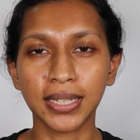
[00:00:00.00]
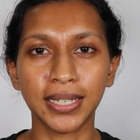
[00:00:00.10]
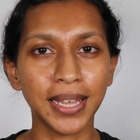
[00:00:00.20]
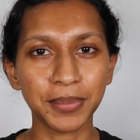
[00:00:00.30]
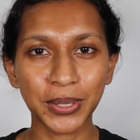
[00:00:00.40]

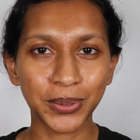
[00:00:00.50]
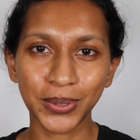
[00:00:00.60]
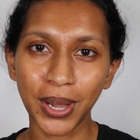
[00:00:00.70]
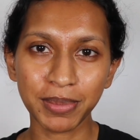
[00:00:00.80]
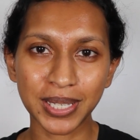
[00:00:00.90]
then let me know in the
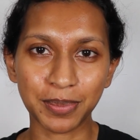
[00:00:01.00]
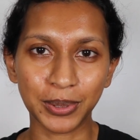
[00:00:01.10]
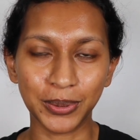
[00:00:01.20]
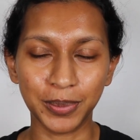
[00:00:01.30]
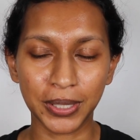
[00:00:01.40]
comments
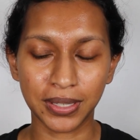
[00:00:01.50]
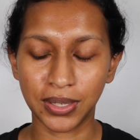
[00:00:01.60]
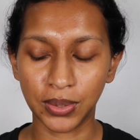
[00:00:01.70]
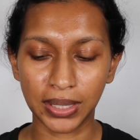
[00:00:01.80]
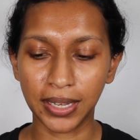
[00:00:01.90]
below because,
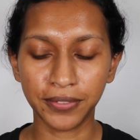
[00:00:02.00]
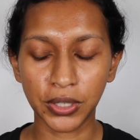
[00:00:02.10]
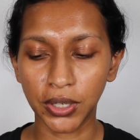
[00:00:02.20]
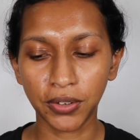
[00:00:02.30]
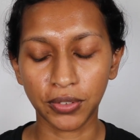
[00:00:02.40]
I love
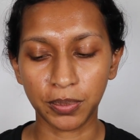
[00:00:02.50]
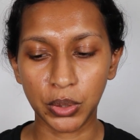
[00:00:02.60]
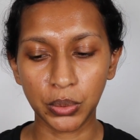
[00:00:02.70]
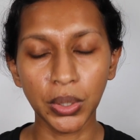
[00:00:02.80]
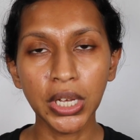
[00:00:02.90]
hearing from
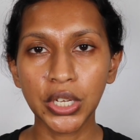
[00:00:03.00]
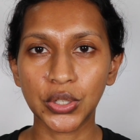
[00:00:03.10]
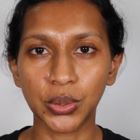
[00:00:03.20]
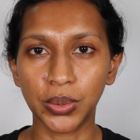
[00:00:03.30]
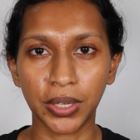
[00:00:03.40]
you.
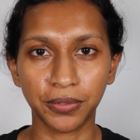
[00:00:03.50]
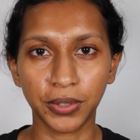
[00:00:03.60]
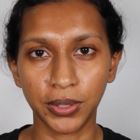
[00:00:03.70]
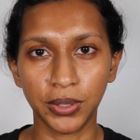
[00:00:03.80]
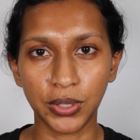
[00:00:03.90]
So without
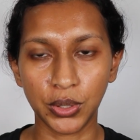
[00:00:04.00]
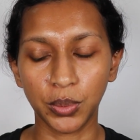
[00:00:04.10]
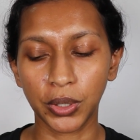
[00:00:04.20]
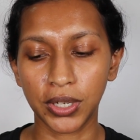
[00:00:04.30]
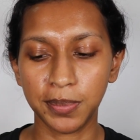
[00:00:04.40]
further ado,
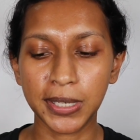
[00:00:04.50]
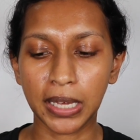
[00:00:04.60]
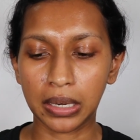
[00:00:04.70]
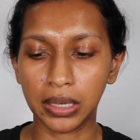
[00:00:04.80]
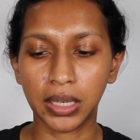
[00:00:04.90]
we're going to be
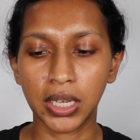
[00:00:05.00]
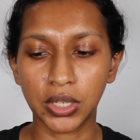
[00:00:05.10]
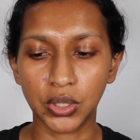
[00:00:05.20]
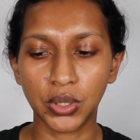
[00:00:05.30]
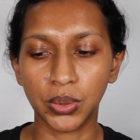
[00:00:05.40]
getting
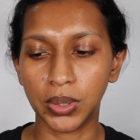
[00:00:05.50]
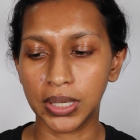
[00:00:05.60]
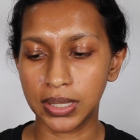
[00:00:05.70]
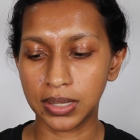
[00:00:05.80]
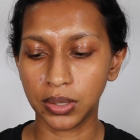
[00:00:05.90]
into
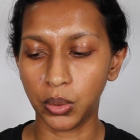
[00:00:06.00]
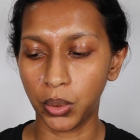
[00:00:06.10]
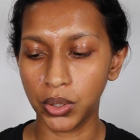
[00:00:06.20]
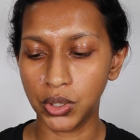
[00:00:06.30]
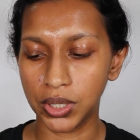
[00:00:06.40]
this
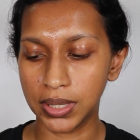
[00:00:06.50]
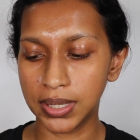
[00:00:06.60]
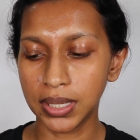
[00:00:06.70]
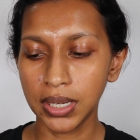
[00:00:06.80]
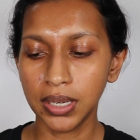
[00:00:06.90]

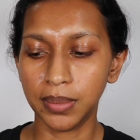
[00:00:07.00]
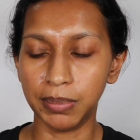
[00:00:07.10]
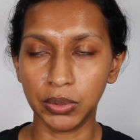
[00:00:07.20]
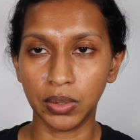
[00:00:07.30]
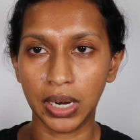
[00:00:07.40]
gorgeous
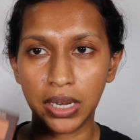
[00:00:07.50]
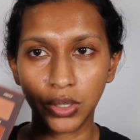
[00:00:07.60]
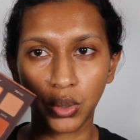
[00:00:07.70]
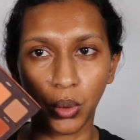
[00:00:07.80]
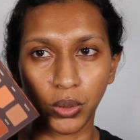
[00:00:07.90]

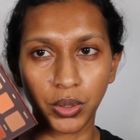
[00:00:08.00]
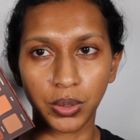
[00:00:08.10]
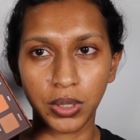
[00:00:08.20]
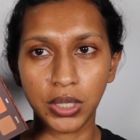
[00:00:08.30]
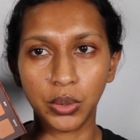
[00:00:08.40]
Mirage
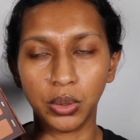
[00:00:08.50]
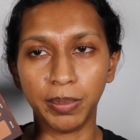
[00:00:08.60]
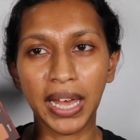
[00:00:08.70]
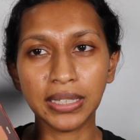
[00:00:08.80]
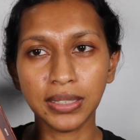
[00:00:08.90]
Alter Ego
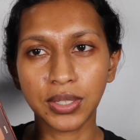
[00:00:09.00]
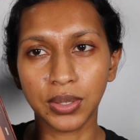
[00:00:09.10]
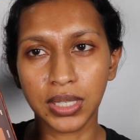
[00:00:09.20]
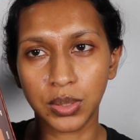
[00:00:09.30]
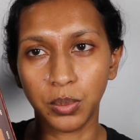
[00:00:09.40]
palette. So
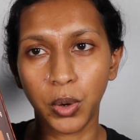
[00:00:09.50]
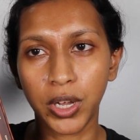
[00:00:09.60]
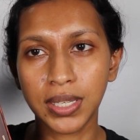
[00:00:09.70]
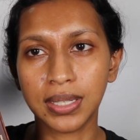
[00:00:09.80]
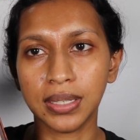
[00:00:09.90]
this
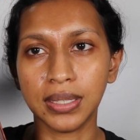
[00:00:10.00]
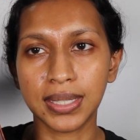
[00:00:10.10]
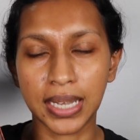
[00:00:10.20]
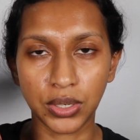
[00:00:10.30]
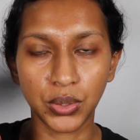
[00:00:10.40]
was
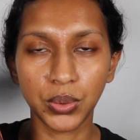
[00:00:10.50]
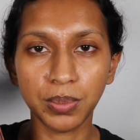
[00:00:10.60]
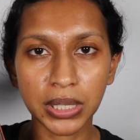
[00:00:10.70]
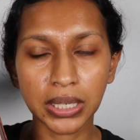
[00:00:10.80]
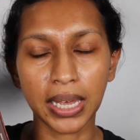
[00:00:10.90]
sent to
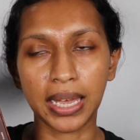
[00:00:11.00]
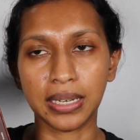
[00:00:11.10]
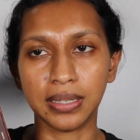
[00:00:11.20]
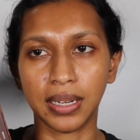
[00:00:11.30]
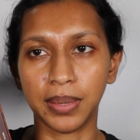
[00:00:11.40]
me
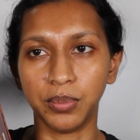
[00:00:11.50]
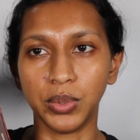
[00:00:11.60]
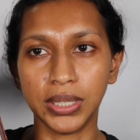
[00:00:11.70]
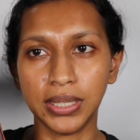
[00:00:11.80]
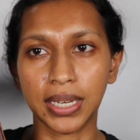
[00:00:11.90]
and I'm
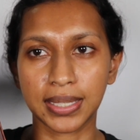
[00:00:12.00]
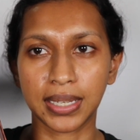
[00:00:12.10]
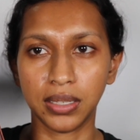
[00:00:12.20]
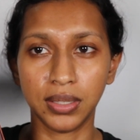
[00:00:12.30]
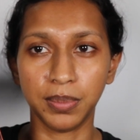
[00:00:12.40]
really
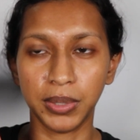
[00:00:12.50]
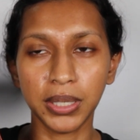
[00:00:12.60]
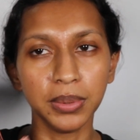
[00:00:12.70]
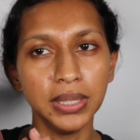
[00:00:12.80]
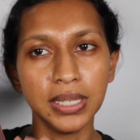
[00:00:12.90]
excited to
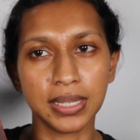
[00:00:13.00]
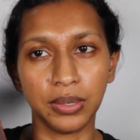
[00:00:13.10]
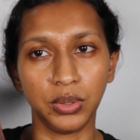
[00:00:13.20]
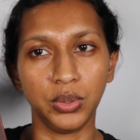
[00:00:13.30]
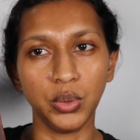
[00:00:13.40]
play with this.
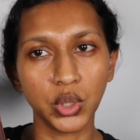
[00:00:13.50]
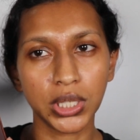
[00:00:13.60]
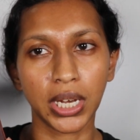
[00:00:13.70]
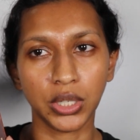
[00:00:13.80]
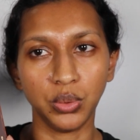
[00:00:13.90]
Now,
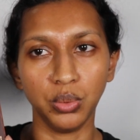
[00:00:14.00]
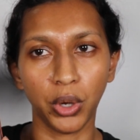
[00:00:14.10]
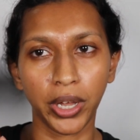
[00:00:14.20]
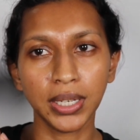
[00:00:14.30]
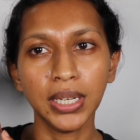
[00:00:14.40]
usually I do
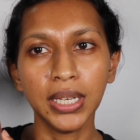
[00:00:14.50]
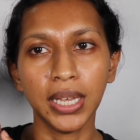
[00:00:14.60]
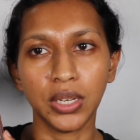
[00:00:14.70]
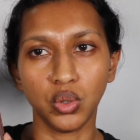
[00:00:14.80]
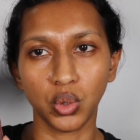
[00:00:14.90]
not
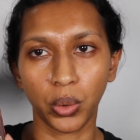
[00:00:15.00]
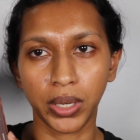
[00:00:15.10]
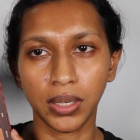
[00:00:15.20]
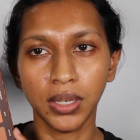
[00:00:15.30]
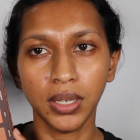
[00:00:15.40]

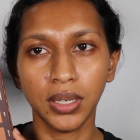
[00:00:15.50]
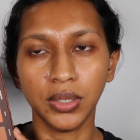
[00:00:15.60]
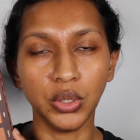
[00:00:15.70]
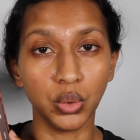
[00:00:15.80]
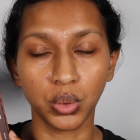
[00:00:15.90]
enjoy
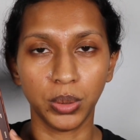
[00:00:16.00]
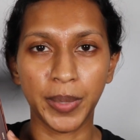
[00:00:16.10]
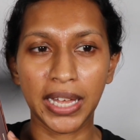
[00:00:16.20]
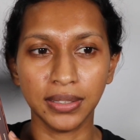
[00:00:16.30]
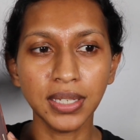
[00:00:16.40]
neutral
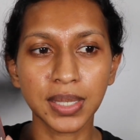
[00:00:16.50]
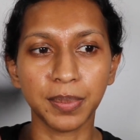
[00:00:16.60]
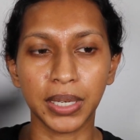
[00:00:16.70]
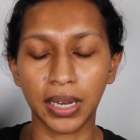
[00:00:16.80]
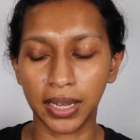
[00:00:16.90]
palettes,
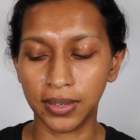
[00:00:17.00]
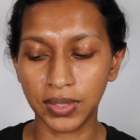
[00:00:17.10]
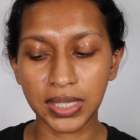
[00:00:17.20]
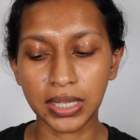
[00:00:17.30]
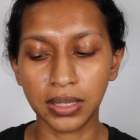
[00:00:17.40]
but I have
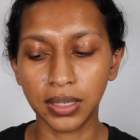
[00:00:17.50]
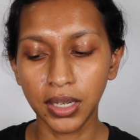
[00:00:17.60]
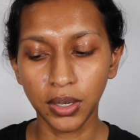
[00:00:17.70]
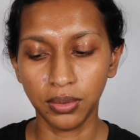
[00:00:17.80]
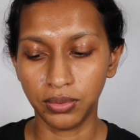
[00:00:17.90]
seen
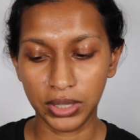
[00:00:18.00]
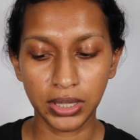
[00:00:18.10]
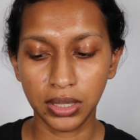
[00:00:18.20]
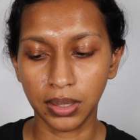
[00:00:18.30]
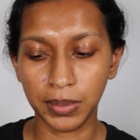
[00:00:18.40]

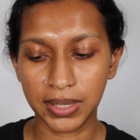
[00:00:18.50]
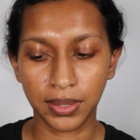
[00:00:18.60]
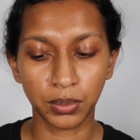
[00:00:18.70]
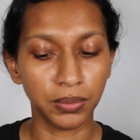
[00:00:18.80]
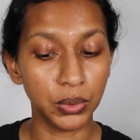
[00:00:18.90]
really
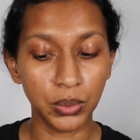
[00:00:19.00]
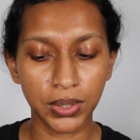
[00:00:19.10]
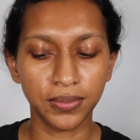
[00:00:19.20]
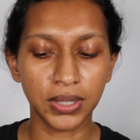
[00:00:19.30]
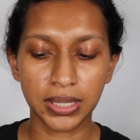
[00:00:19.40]
amazing reviews
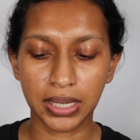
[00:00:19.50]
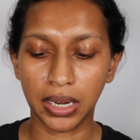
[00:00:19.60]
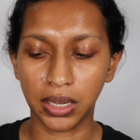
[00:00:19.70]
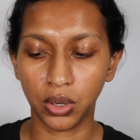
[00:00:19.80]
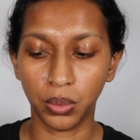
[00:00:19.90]
of this and
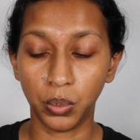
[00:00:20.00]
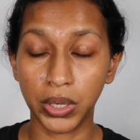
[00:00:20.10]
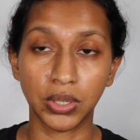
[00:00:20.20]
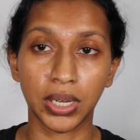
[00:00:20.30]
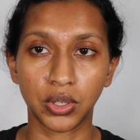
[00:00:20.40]
I cannot
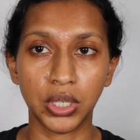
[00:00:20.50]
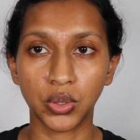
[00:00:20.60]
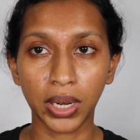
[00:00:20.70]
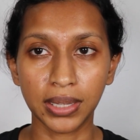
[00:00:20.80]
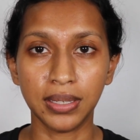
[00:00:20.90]
wait to actually
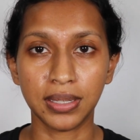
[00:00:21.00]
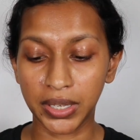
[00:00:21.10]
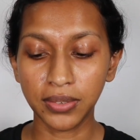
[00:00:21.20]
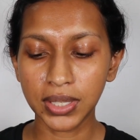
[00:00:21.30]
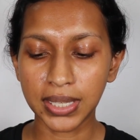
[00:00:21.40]
try this.
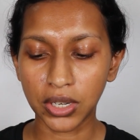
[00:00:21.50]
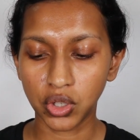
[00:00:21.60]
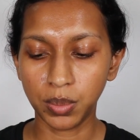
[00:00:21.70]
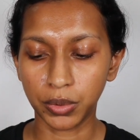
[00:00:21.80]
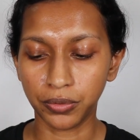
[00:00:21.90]
And if this
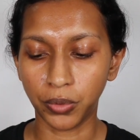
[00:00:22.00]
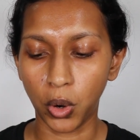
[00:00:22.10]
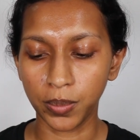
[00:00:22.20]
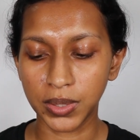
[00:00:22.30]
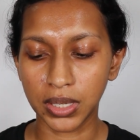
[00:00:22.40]
actually
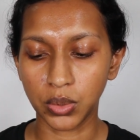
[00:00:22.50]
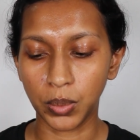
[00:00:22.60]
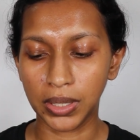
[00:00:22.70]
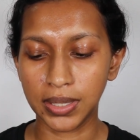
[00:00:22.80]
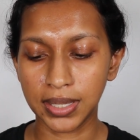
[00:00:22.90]
performs as
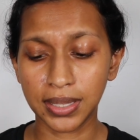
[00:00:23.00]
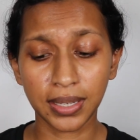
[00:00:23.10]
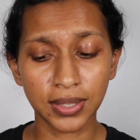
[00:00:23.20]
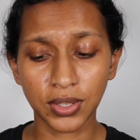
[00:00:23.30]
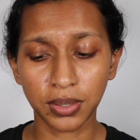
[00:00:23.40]
well as I
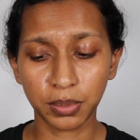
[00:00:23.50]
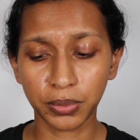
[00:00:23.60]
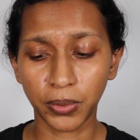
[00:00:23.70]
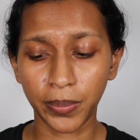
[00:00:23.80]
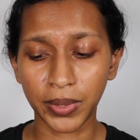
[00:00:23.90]
think it's going to
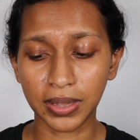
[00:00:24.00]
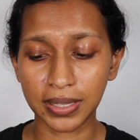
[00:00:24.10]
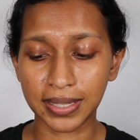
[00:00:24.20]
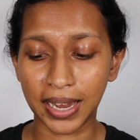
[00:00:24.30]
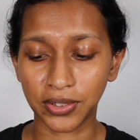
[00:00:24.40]
perform, then
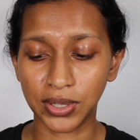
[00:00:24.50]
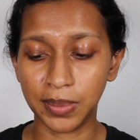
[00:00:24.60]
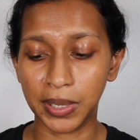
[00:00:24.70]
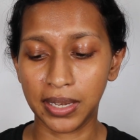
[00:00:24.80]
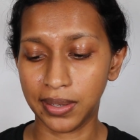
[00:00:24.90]
this actually
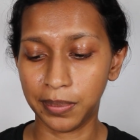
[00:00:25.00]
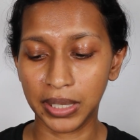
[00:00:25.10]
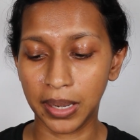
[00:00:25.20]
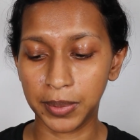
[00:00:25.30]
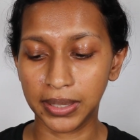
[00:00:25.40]
may end up
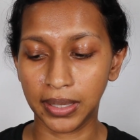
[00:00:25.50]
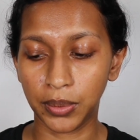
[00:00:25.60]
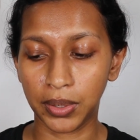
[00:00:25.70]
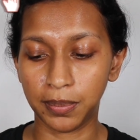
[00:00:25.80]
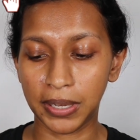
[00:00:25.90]
becoming like
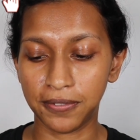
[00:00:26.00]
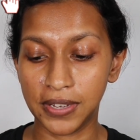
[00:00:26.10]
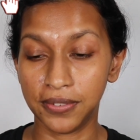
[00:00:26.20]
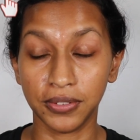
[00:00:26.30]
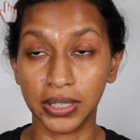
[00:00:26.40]
one of my
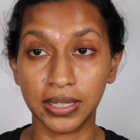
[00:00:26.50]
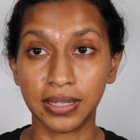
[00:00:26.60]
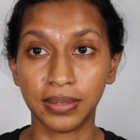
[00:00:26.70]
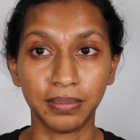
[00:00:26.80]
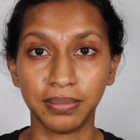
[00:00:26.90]

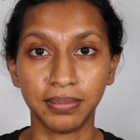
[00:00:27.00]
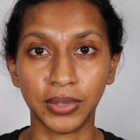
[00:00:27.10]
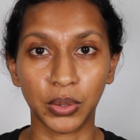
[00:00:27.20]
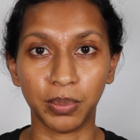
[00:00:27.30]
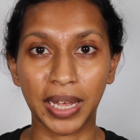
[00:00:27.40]
favorite
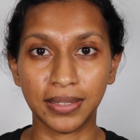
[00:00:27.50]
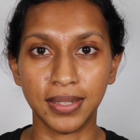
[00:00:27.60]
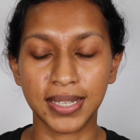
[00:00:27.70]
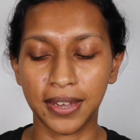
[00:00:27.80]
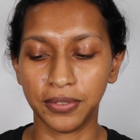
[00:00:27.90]

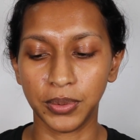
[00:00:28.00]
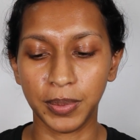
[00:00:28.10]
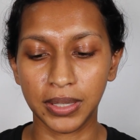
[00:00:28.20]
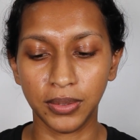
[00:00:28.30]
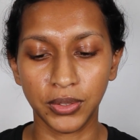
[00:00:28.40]
palettes ever.
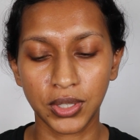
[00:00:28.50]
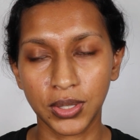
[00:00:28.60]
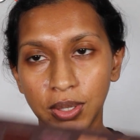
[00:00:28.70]
But just